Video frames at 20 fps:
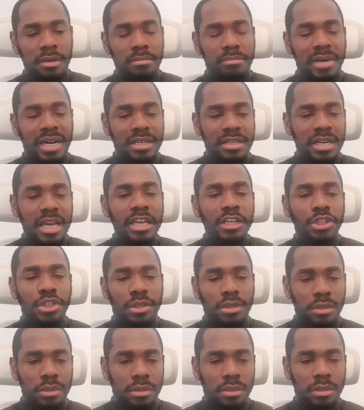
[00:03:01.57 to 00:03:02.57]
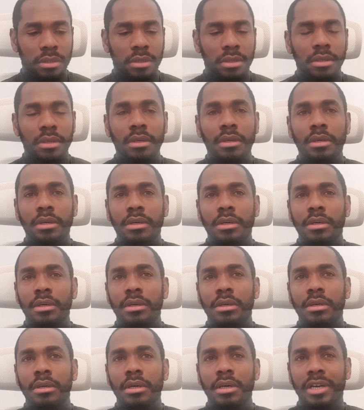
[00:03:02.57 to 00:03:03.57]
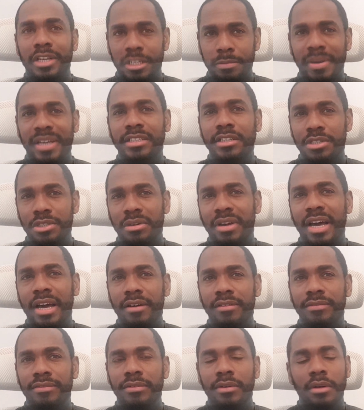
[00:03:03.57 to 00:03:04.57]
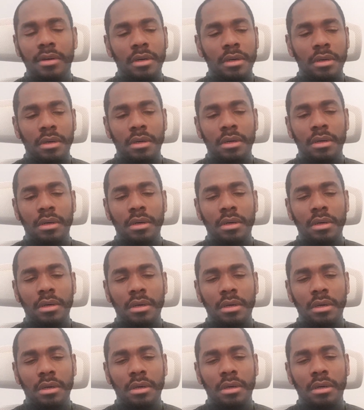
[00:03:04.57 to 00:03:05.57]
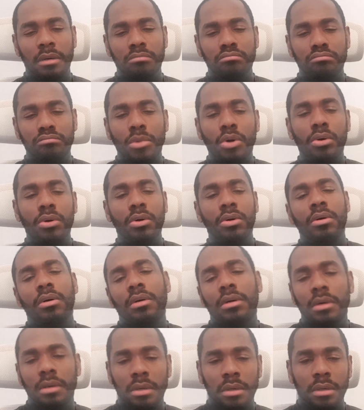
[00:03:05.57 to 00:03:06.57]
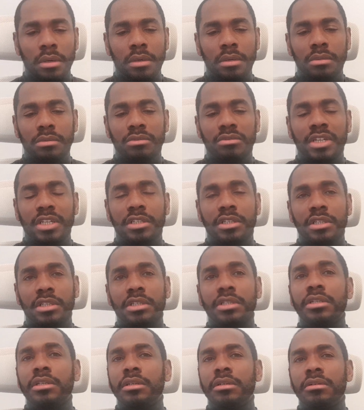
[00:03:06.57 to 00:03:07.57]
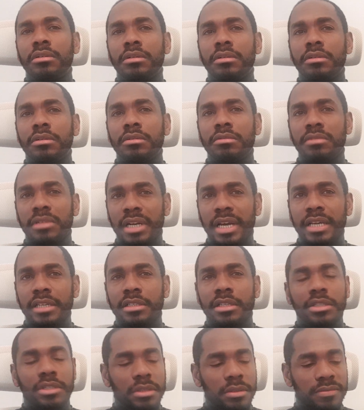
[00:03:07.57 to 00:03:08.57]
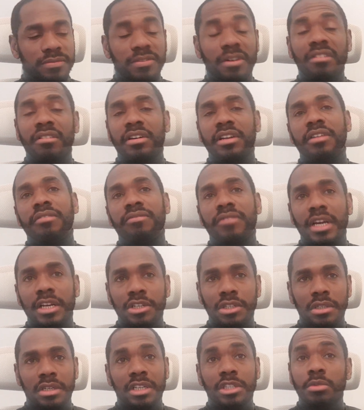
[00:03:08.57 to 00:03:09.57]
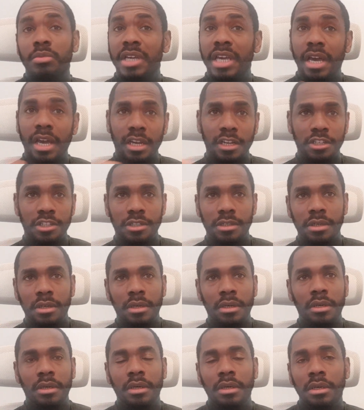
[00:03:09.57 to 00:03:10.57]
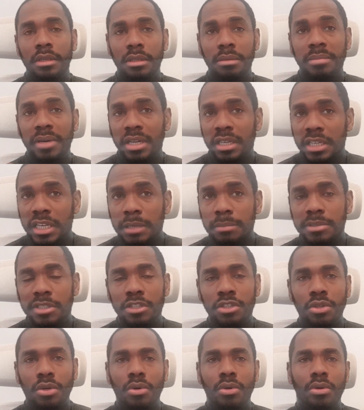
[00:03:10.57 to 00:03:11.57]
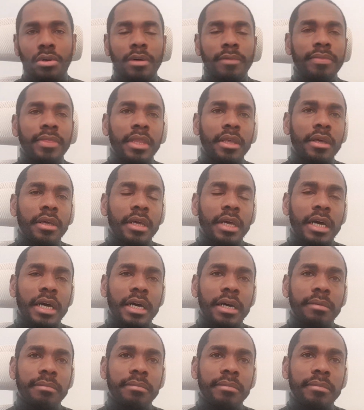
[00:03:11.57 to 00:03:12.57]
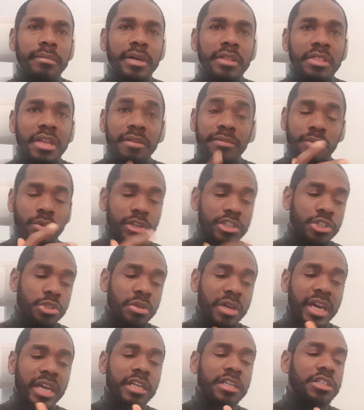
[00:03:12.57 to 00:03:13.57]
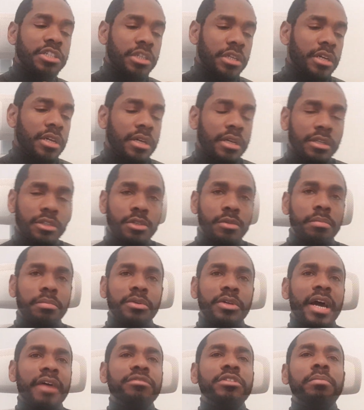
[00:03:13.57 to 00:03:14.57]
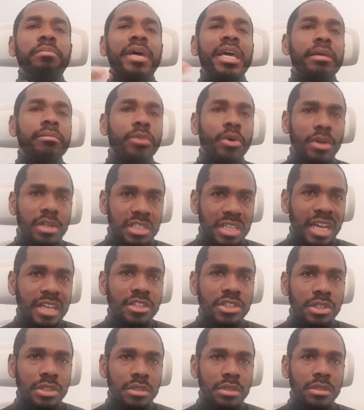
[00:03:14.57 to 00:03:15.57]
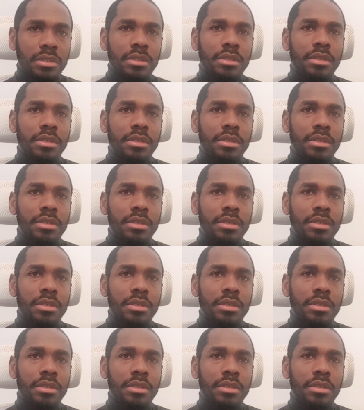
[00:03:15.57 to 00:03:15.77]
by nature, expected to have more risks relating to foreign invasion as we age. The body keeps the score. And therefore, as you age, you have to pay more attention